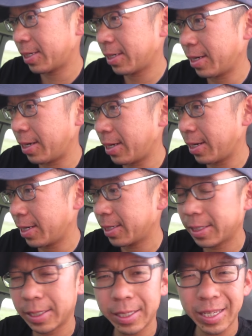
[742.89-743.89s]

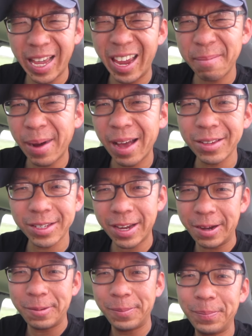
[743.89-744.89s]
8 miles
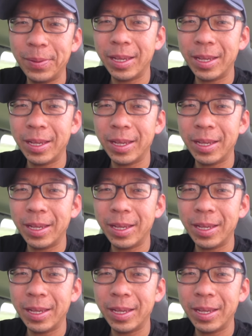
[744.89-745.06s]
ago.